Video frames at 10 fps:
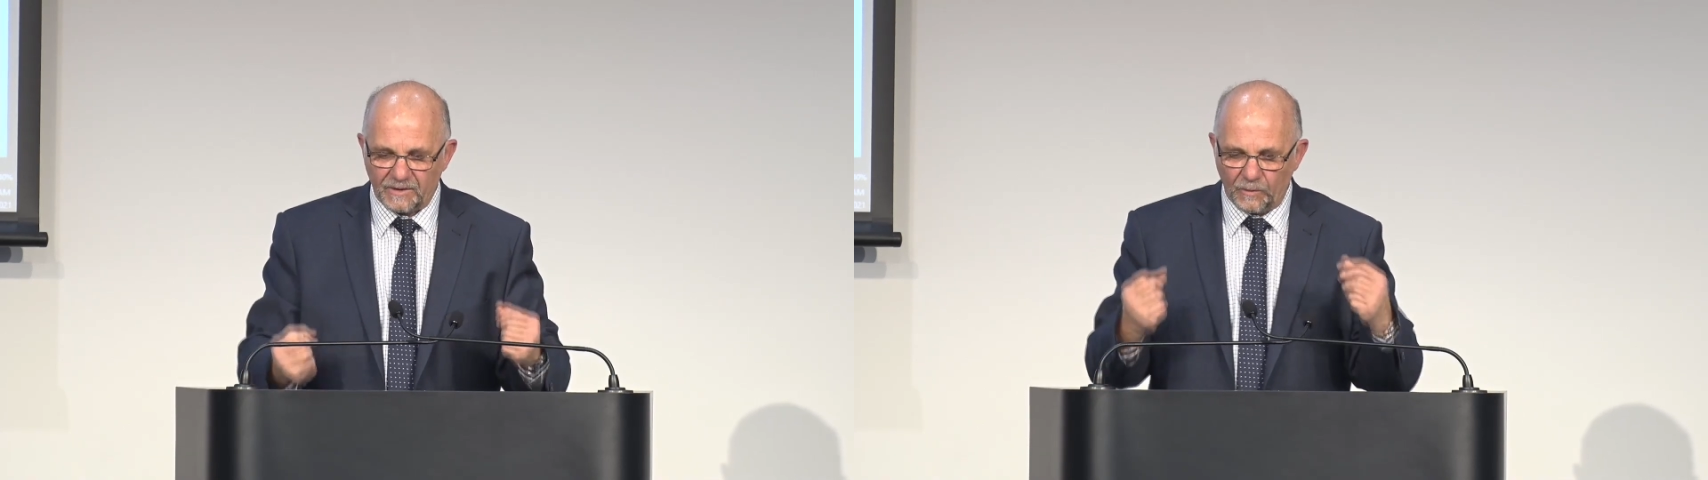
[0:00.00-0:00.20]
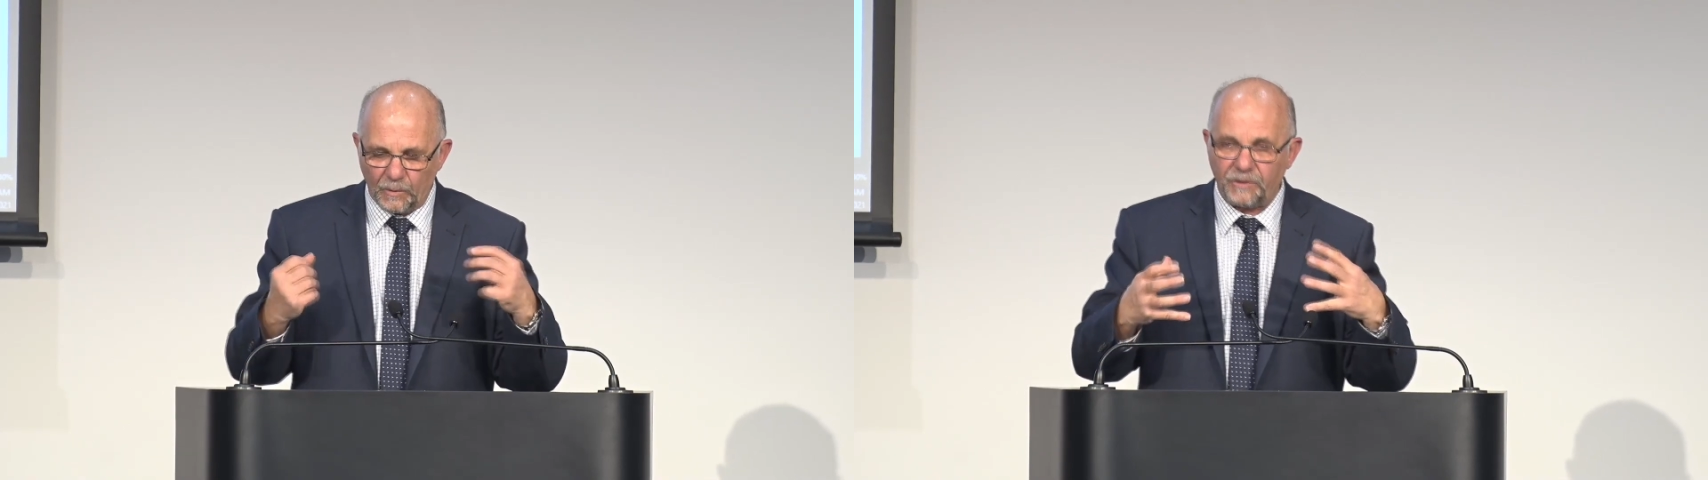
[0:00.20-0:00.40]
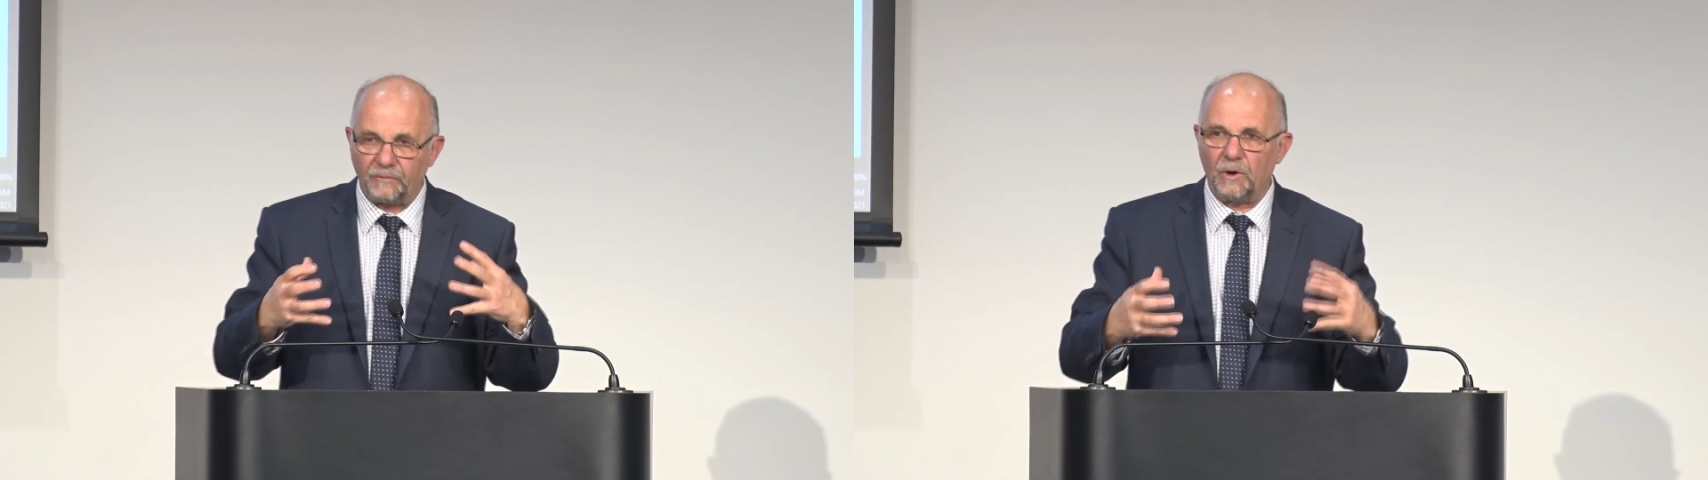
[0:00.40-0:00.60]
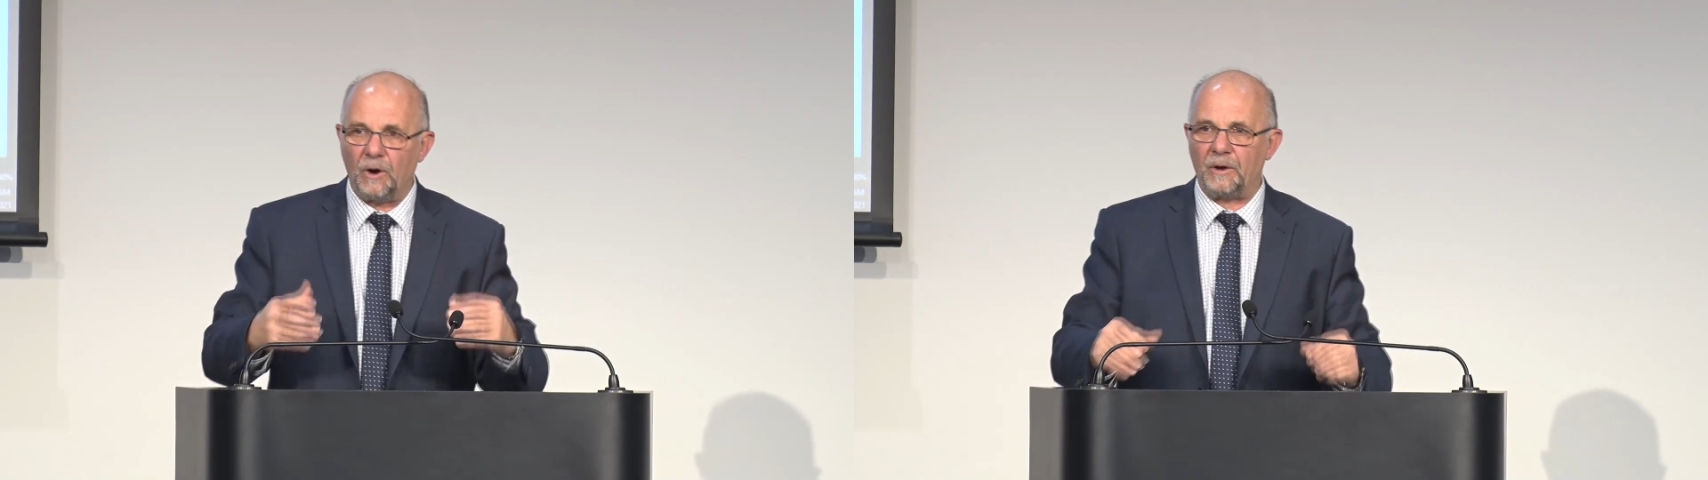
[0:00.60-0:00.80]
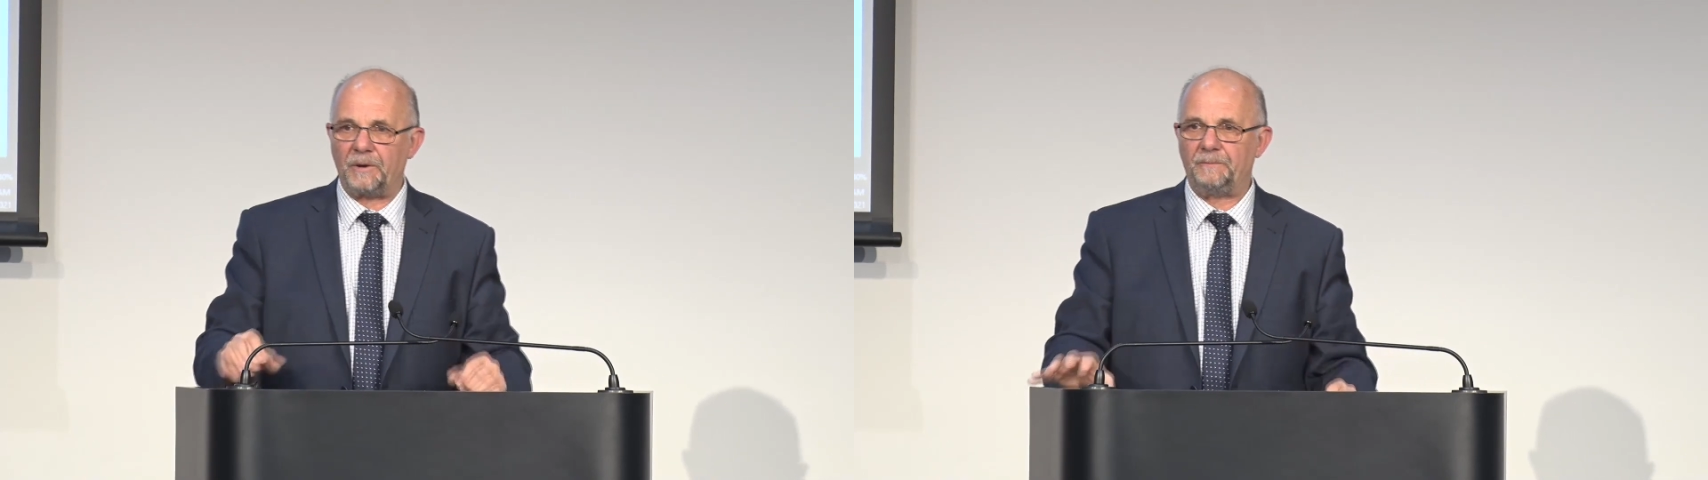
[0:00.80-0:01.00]
the wrath of
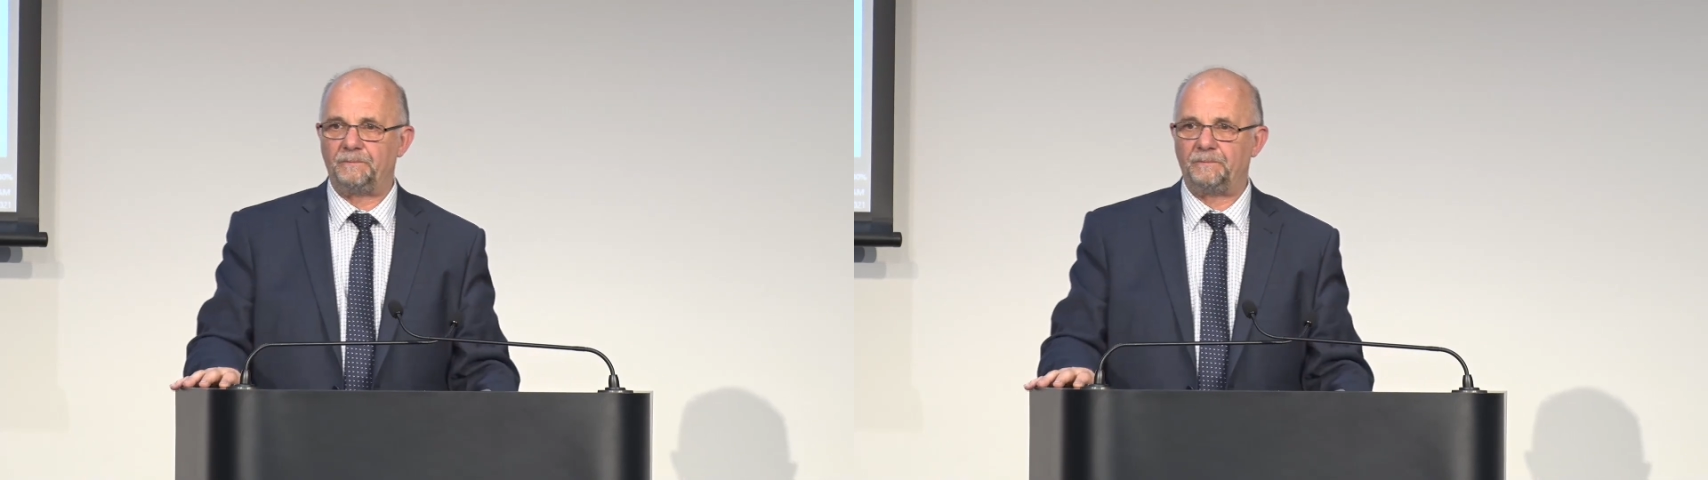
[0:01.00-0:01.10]
God.